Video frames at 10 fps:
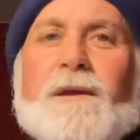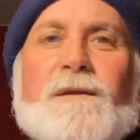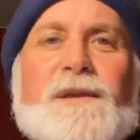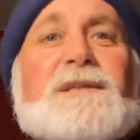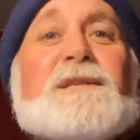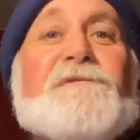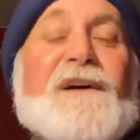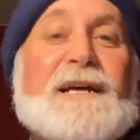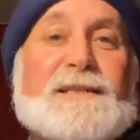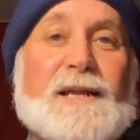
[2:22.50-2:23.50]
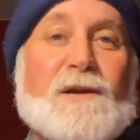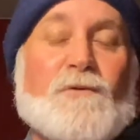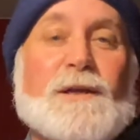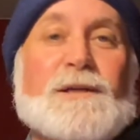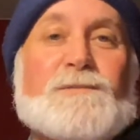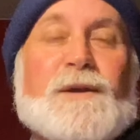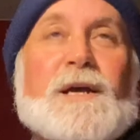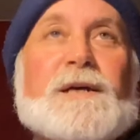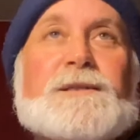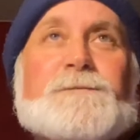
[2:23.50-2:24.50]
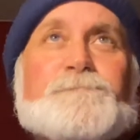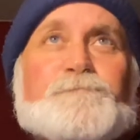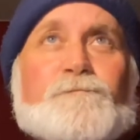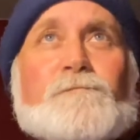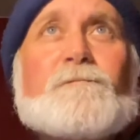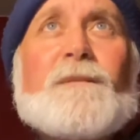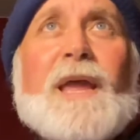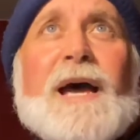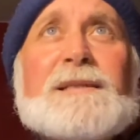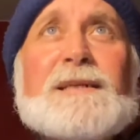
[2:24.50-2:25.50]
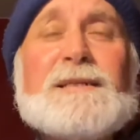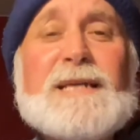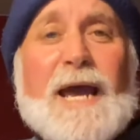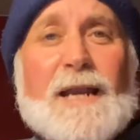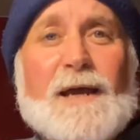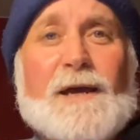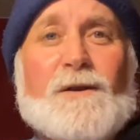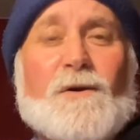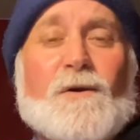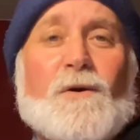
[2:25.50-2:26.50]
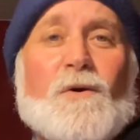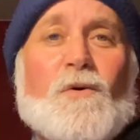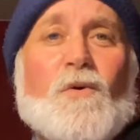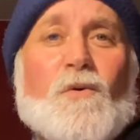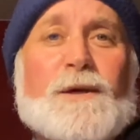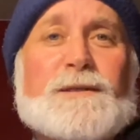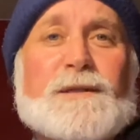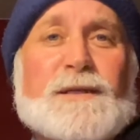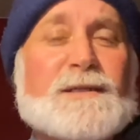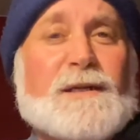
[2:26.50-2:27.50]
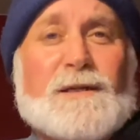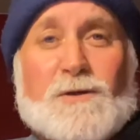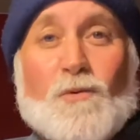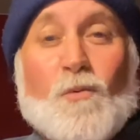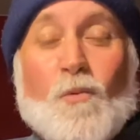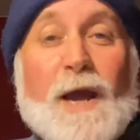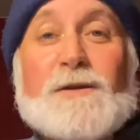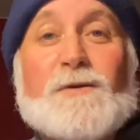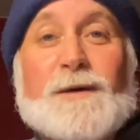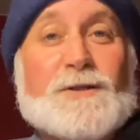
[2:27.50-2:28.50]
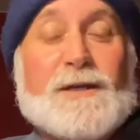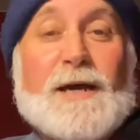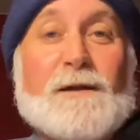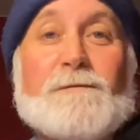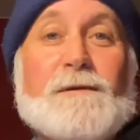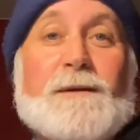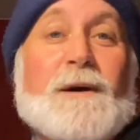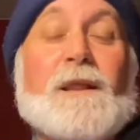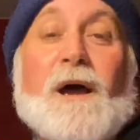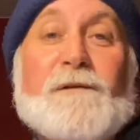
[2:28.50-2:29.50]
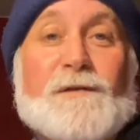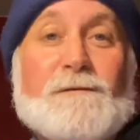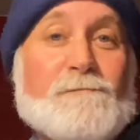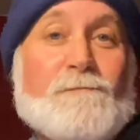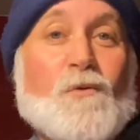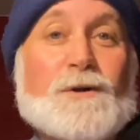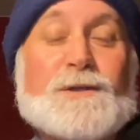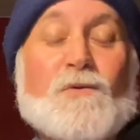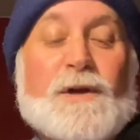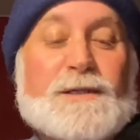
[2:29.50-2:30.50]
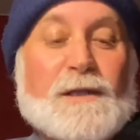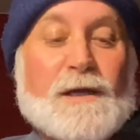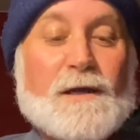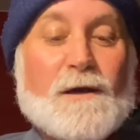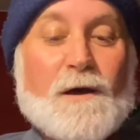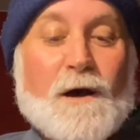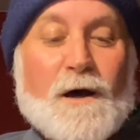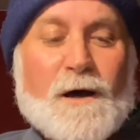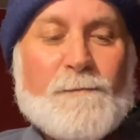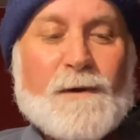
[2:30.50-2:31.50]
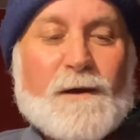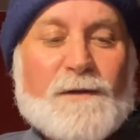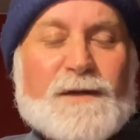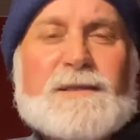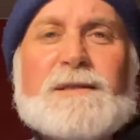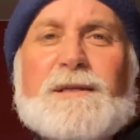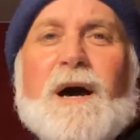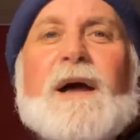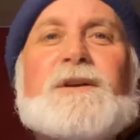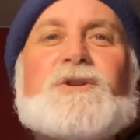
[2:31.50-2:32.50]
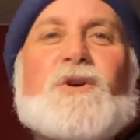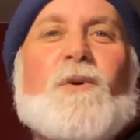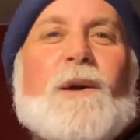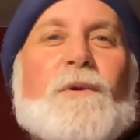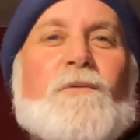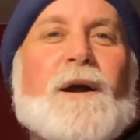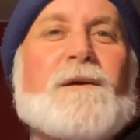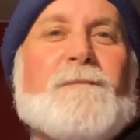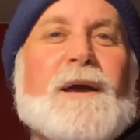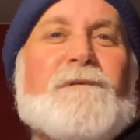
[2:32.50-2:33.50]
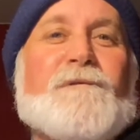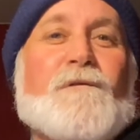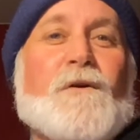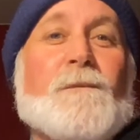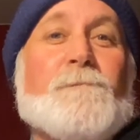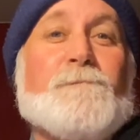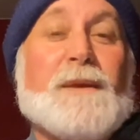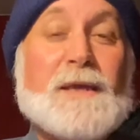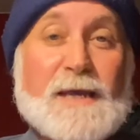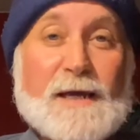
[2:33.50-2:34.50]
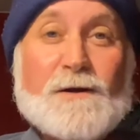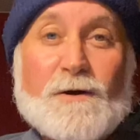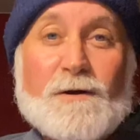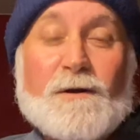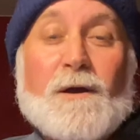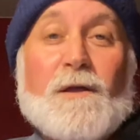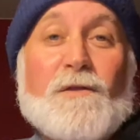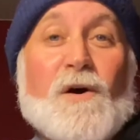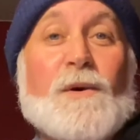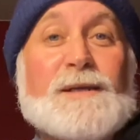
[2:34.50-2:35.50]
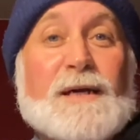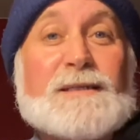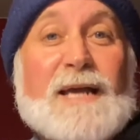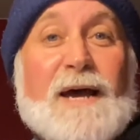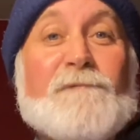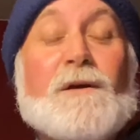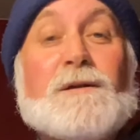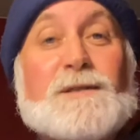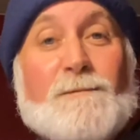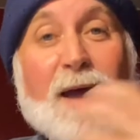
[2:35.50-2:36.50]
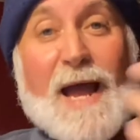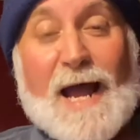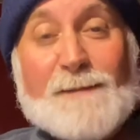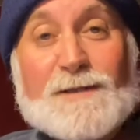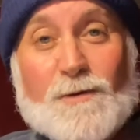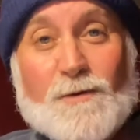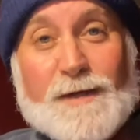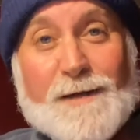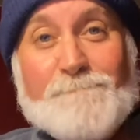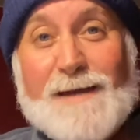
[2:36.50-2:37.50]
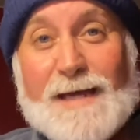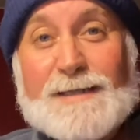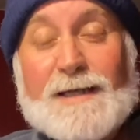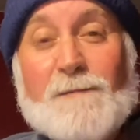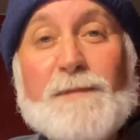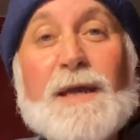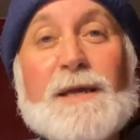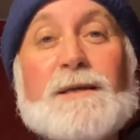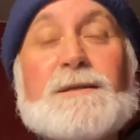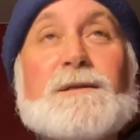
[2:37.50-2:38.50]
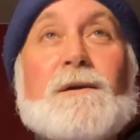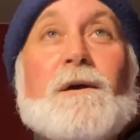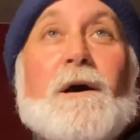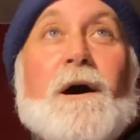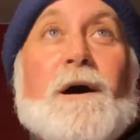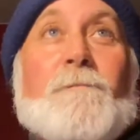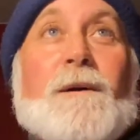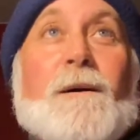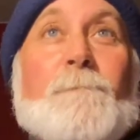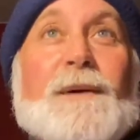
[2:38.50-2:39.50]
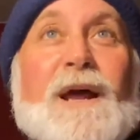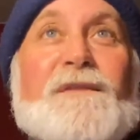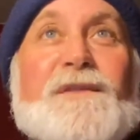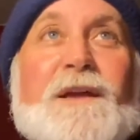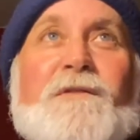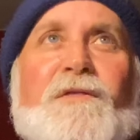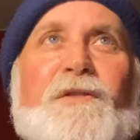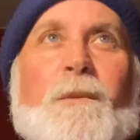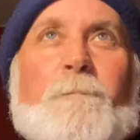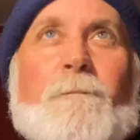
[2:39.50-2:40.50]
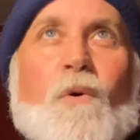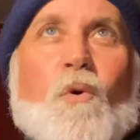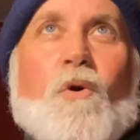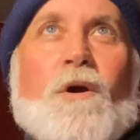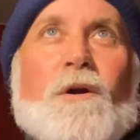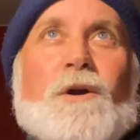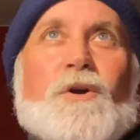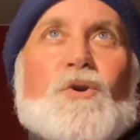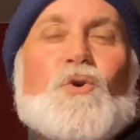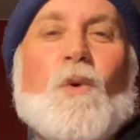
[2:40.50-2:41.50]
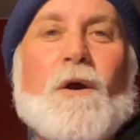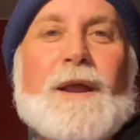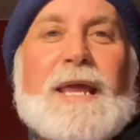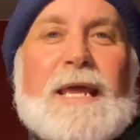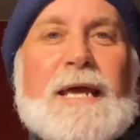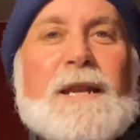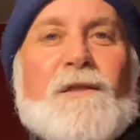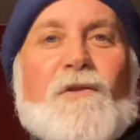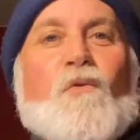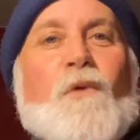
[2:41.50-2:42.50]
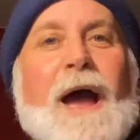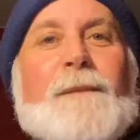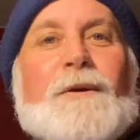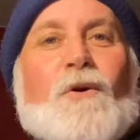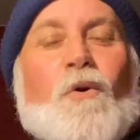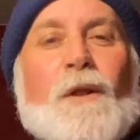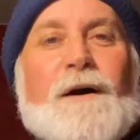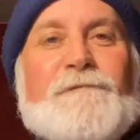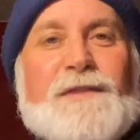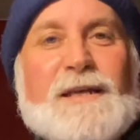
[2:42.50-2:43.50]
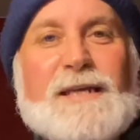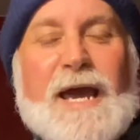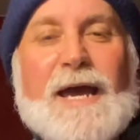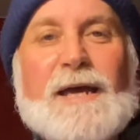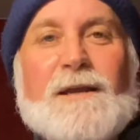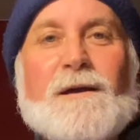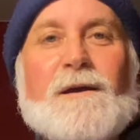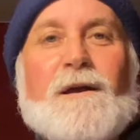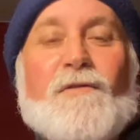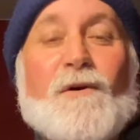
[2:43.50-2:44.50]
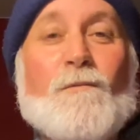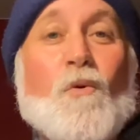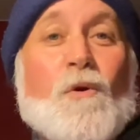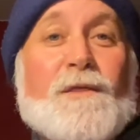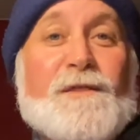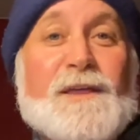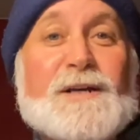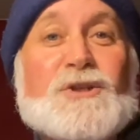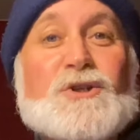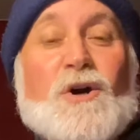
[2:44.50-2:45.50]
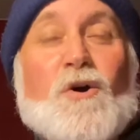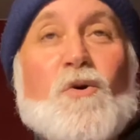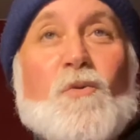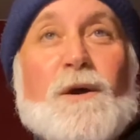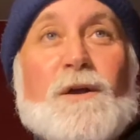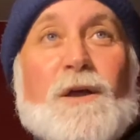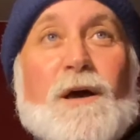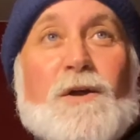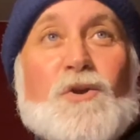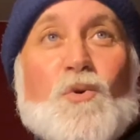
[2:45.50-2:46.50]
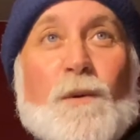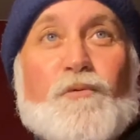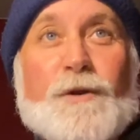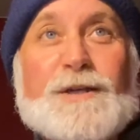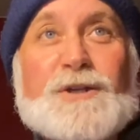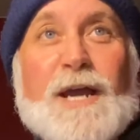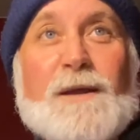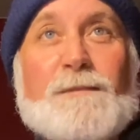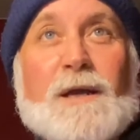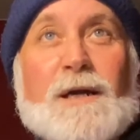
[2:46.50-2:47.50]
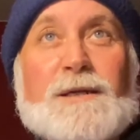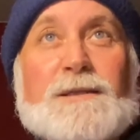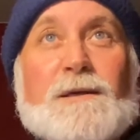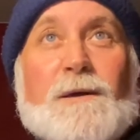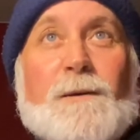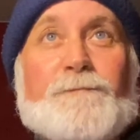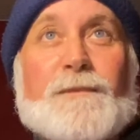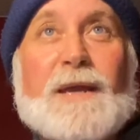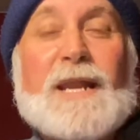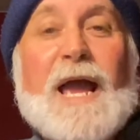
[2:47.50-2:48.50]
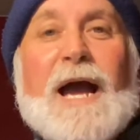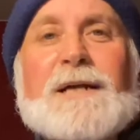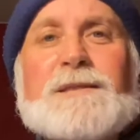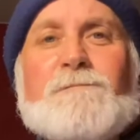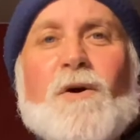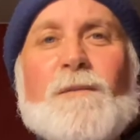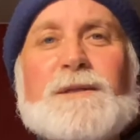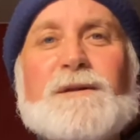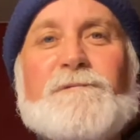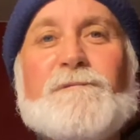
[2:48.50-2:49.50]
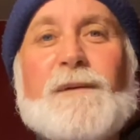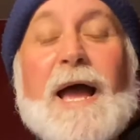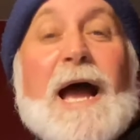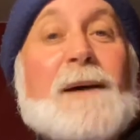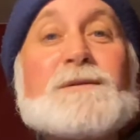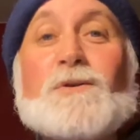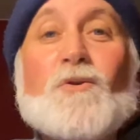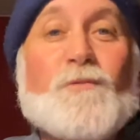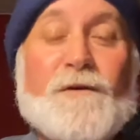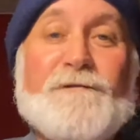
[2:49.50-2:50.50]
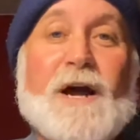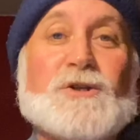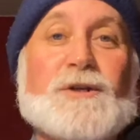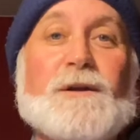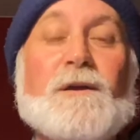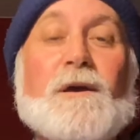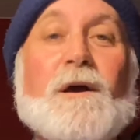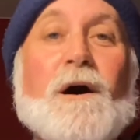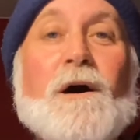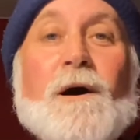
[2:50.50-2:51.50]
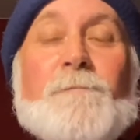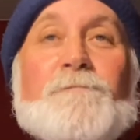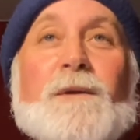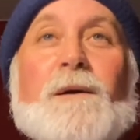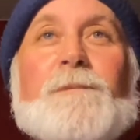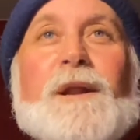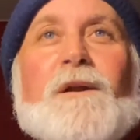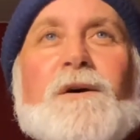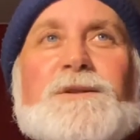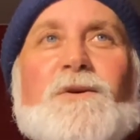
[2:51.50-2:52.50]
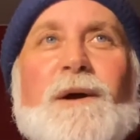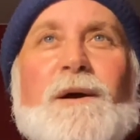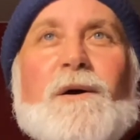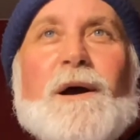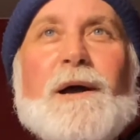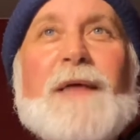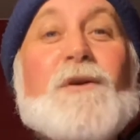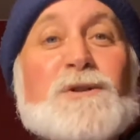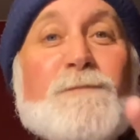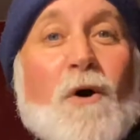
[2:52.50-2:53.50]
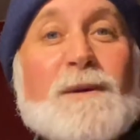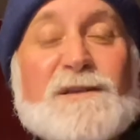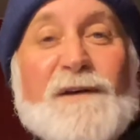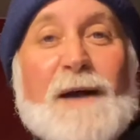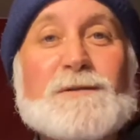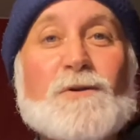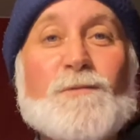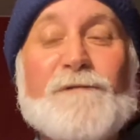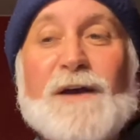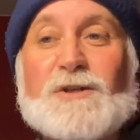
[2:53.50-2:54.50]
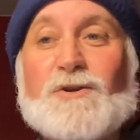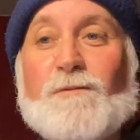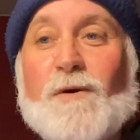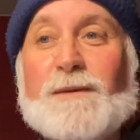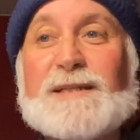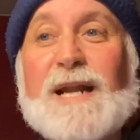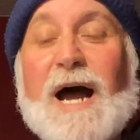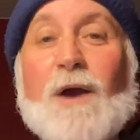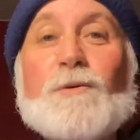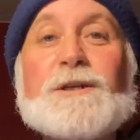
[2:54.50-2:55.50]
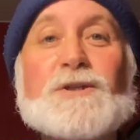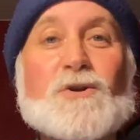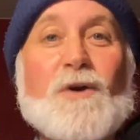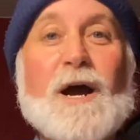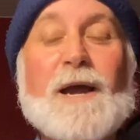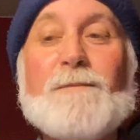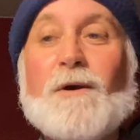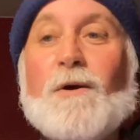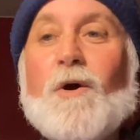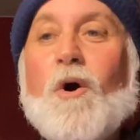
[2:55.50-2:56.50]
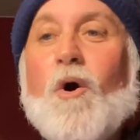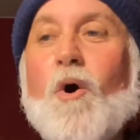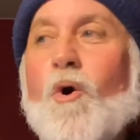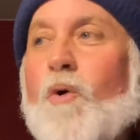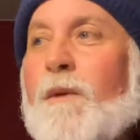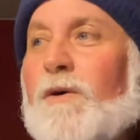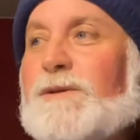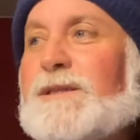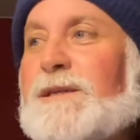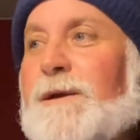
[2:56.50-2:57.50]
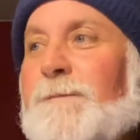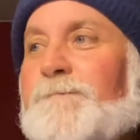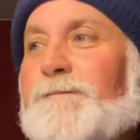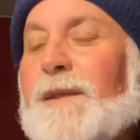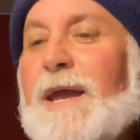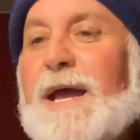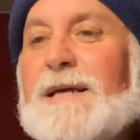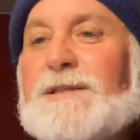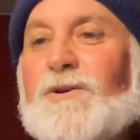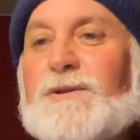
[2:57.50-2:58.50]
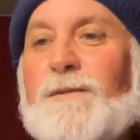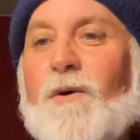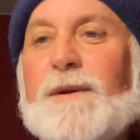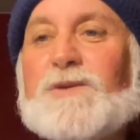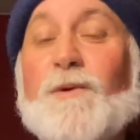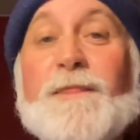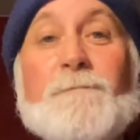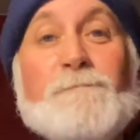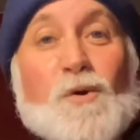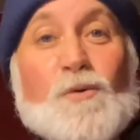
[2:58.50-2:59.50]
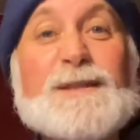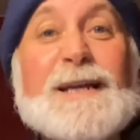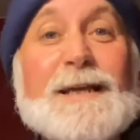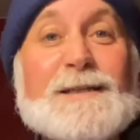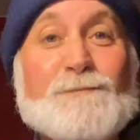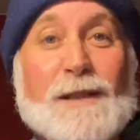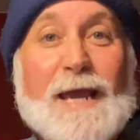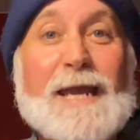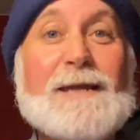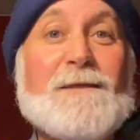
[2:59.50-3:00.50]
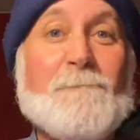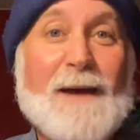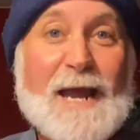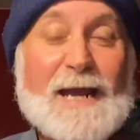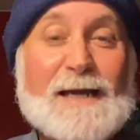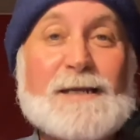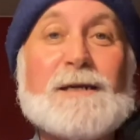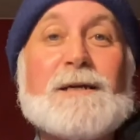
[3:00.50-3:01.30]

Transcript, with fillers: this is a fascinating release because as a deadhead who is listening to way too much dead in my life and more so recently, um, this is not a show I would recommend for a beginner, though it does have some absolutely amazing peaks. Um, but I think the more you are in the rabbit hole of the dead, the more this show you appreciate because it has moments of absolute perfection. Um, but it also, and those moments of absolute perfection are moments that I would describe almost as those moments when the music is playing the band